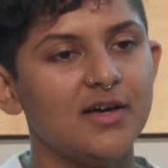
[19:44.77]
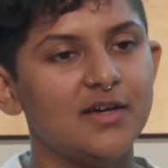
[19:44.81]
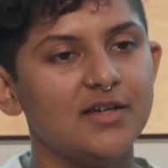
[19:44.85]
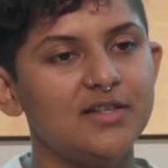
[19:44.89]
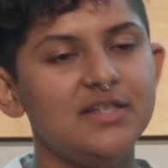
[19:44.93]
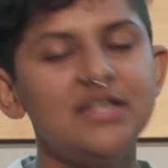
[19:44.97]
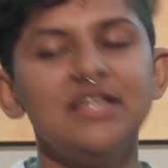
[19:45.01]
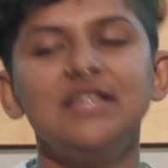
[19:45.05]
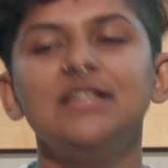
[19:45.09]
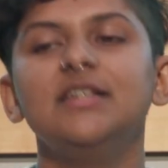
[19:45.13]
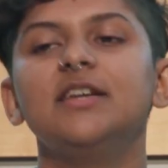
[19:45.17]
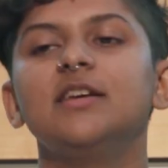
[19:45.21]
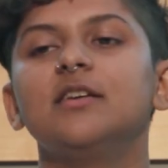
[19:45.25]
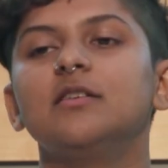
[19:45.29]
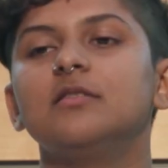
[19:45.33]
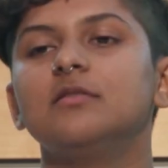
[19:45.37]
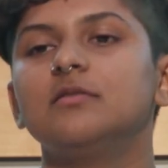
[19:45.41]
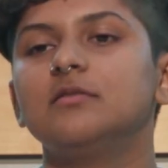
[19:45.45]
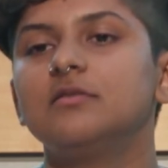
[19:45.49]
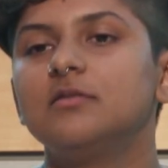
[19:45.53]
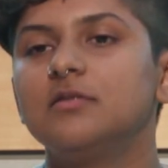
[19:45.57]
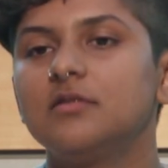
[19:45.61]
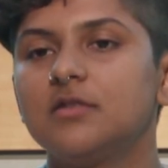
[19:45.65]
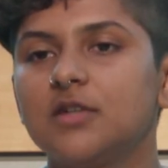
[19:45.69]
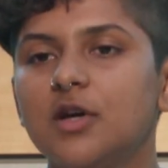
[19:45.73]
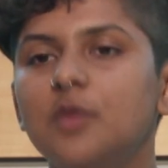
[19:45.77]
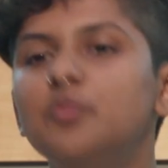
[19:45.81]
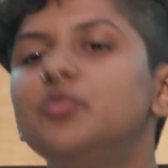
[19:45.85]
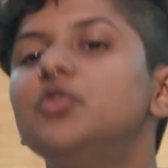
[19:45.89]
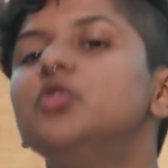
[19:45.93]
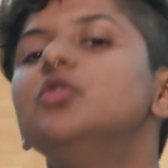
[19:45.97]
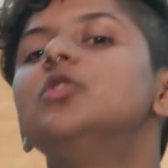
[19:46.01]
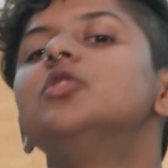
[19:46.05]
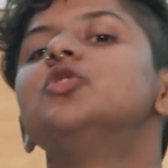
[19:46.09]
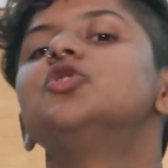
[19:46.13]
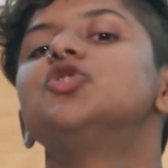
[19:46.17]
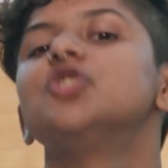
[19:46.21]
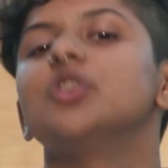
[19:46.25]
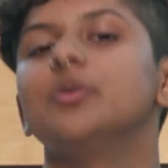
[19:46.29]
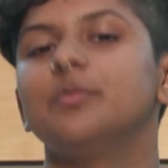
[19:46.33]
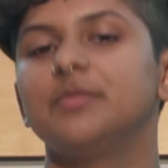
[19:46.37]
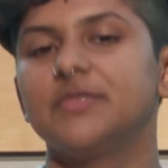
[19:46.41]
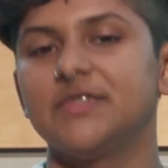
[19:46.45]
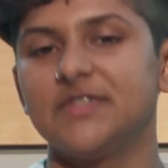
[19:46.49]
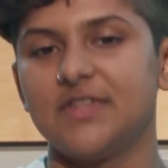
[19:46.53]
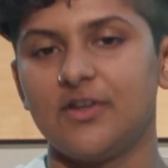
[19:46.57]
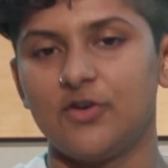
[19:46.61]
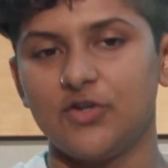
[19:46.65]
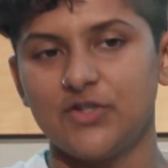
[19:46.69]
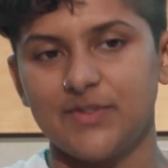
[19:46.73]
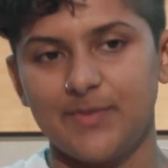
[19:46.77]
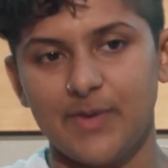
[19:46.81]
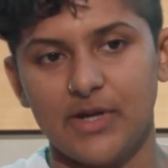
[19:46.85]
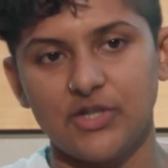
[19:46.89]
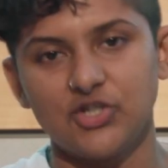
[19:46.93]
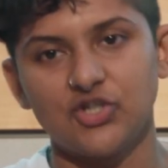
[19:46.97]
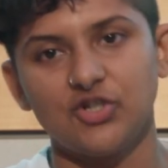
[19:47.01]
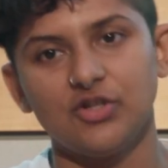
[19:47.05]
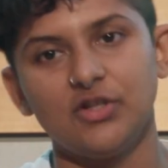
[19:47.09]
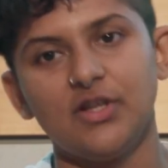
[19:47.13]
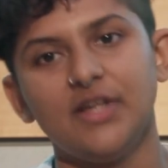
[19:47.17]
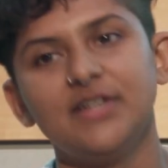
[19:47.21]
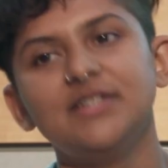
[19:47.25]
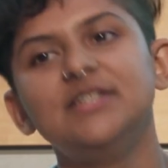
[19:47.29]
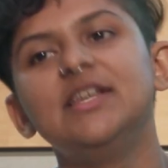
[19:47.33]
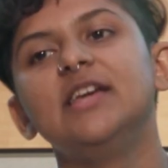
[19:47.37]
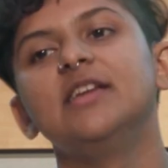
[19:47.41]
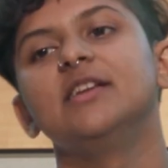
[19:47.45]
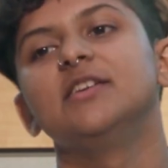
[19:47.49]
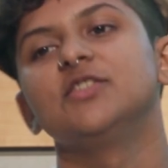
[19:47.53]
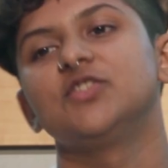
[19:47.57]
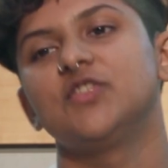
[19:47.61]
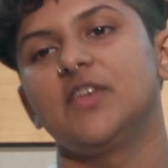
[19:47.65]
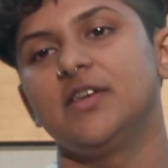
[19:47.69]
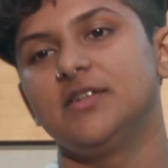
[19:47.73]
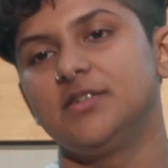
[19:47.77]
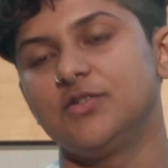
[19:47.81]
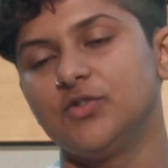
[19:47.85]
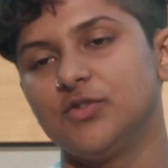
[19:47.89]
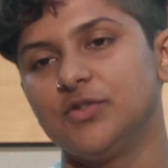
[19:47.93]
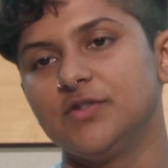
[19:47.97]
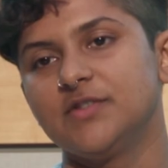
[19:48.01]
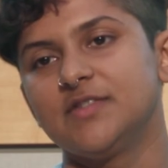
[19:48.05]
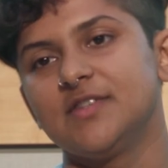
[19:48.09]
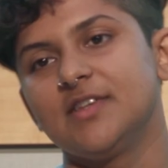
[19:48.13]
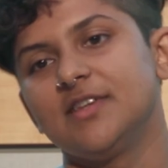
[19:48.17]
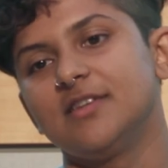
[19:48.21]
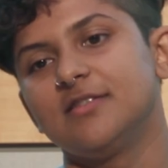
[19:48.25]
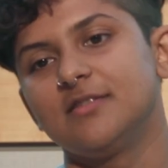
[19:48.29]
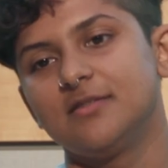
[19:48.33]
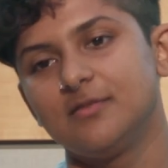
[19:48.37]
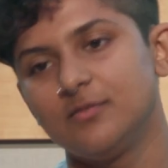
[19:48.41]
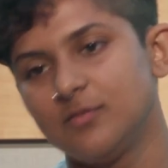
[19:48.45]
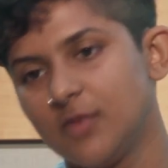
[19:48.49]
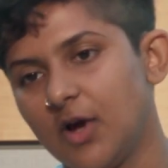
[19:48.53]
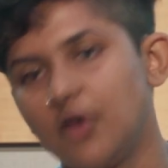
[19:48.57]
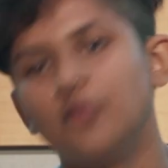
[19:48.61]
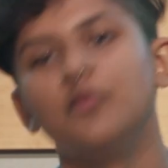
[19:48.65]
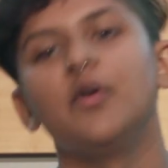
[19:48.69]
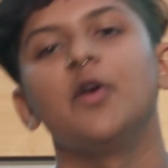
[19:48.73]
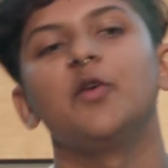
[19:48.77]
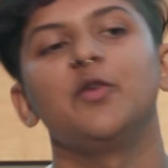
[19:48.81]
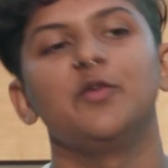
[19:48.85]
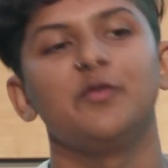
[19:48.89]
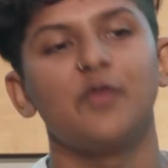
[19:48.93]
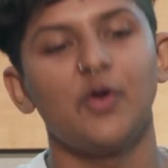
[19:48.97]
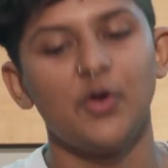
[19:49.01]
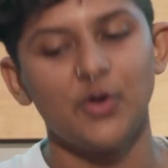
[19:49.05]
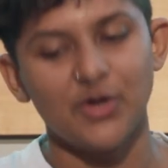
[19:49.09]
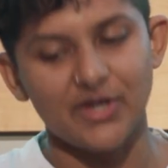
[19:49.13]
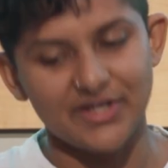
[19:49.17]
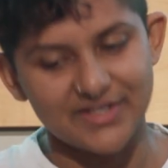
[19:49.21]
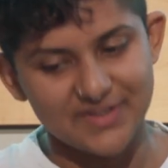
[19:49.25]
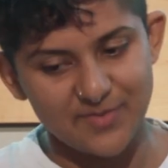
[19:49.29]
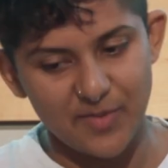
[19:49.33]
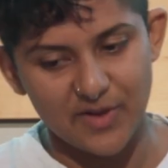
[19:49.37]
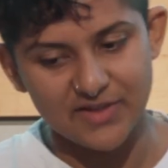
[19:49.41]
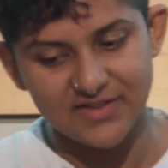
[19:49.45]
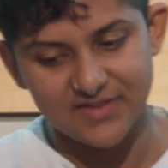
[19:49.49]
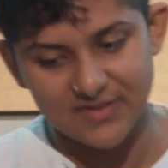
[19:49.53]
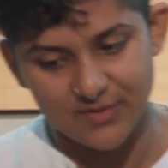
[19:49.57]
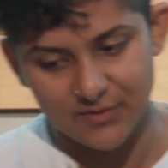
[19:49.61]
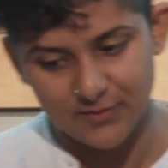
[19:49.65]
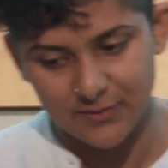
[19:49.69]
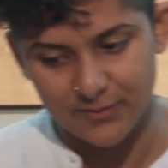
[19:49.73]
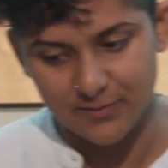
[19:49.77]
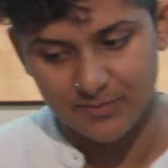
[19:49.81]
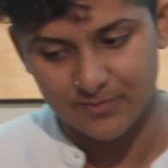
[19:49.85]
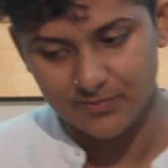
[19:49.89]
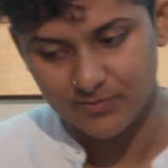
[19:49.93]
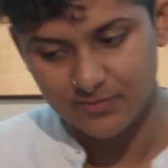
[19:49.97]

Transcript: needing computer chips that are special and data centers that are very, very expensive.